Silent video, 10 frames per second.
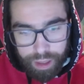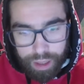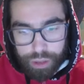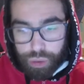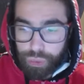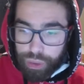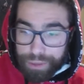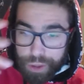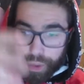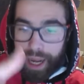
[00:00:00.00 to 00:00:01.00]
So you give
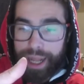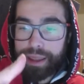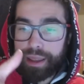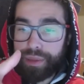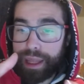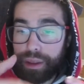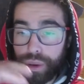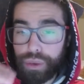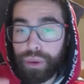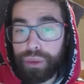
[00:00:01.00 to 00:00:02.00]
your heart, if they
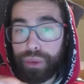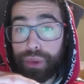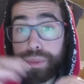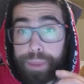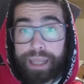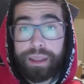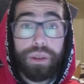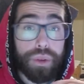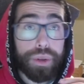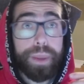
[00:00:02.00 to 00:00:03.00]
don't vote, you respect it,
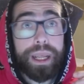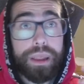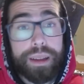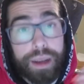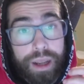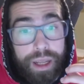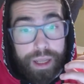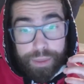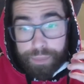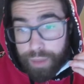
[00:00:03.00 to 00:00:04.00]
you respect the,
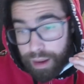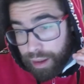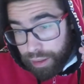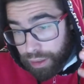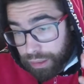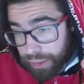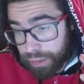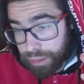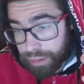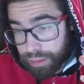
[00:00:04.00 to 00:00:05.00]
you know,
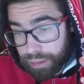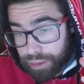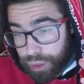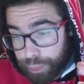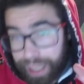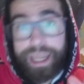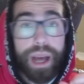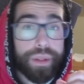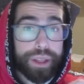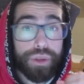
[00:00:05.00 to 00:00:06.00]
you respect how
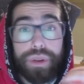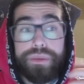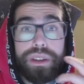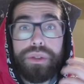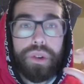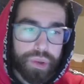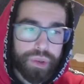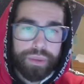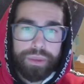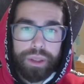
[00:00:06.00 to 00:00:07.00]
this universe
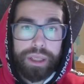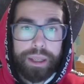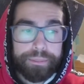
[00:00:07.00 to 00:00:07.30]
works, okay?